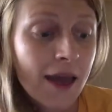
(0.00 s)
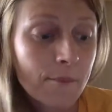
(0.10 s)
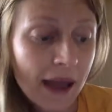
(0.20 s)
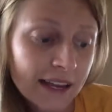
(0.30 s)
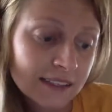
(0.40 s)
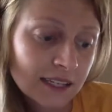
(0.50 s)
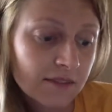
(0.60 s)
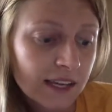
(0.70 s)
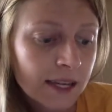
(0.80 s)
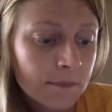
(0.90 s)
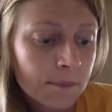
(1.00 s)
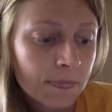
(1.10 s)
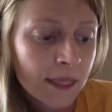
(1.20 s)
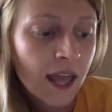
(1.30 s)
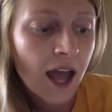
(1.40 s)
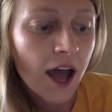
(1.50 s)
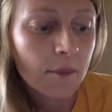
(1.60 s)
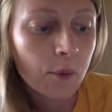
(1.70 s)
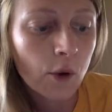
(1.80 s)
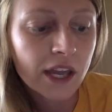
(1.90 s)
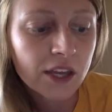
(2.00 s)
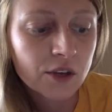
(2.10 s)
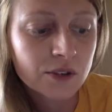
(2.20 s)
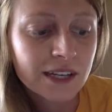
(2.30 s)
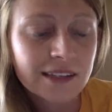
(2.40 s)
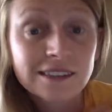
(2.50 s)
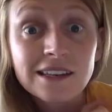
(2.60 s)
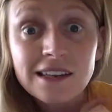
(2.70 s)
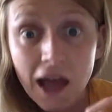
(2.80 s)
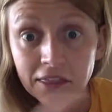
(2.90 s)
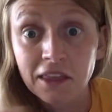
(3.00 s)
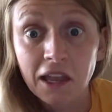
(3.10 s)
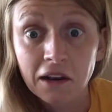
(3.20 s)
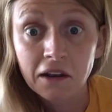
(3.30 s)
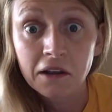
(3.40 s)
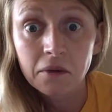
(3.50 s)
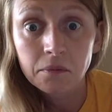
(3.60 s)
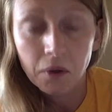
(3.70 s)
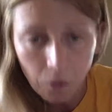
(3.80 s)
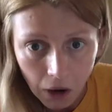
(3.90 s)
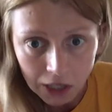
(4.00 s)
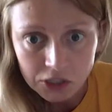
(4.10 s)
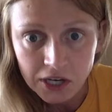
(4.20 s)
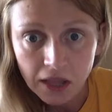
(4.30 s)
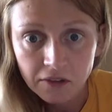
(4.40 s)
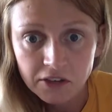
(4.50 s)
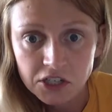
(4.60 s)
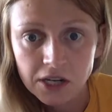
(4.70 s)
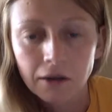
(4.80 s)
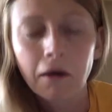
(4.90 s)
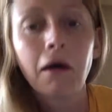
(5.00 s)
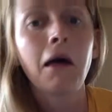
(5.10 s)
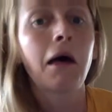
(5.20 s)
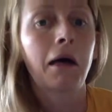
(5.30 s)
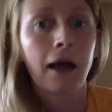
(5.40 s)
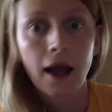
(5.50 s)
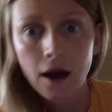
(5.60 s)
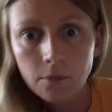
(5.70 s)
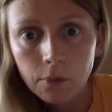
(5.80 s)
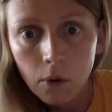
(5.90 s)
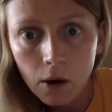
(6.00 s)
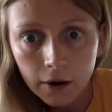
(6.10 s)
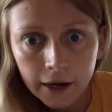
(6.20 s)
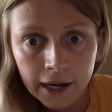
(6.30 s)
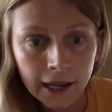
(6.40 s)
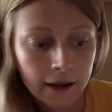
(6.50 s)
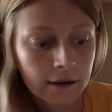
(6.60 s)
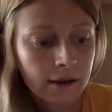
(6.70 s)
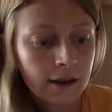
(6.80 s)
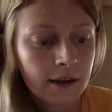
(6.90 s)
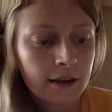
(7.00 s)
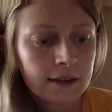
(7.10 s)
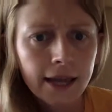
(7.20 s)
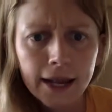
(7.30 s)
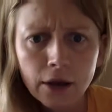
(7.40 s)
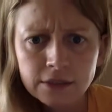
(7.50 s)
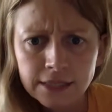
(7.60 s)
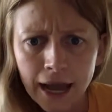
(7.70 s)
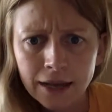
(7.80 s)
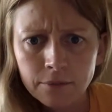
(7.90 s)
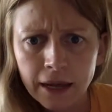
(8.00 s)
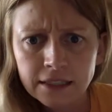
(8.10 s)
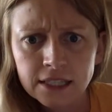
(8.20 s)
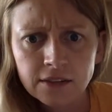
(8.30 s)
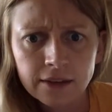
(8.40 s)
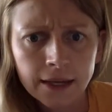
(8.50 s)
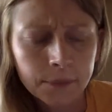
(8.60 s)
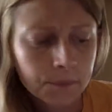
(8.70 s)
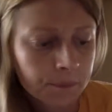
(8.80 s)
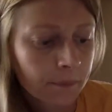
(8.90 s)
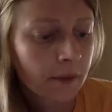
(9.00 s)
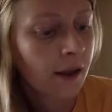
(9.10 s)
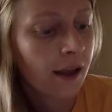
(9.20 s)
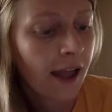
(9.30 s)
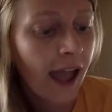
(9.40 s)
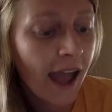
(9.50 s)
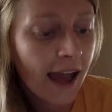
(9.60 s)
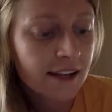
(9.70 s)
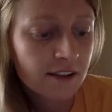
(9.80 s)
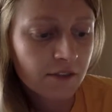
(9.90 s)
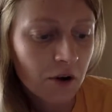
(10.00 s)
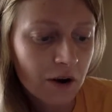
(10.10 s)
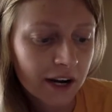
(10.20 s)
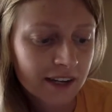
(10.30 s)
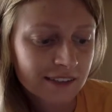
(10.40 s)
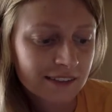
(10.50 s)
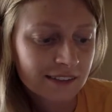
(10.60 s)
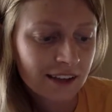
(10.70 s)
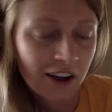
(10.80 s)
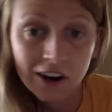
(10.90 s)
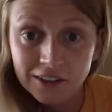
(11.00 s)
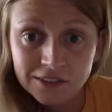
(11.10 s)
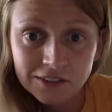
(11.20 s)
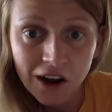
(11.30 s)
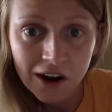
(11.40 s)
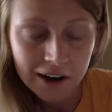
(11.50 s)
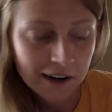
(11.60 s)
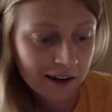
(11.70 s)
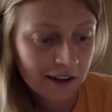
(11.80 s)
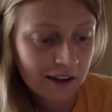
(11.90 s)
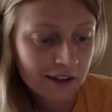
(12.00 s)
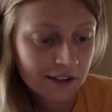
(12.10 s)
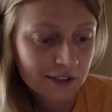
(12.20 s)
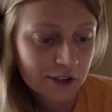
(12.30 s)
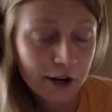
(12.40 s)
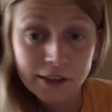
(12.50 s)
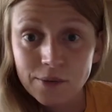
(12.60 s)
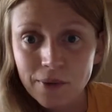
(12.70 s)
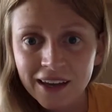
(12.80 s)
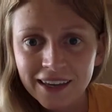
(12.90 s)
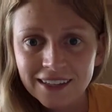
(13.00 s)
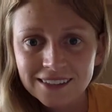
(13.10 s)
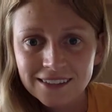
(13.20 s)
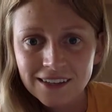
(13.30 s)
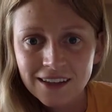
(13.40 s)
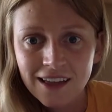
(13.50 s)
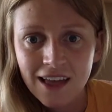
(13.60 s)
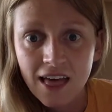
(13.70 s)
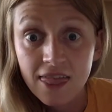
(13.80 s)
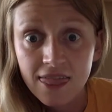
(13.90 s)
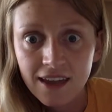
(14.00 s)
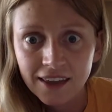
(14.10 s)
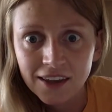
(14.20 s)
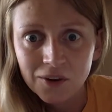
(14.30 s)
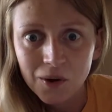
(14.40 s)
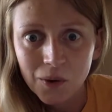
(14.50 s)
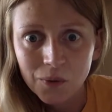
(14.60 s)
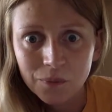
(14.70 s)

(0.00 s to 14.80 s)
Mike TV, a boy who does nothing but watch television. Ugh, how boring. Get outside, Mike TV. And, of course, our star, Charlie Bucket, the hero.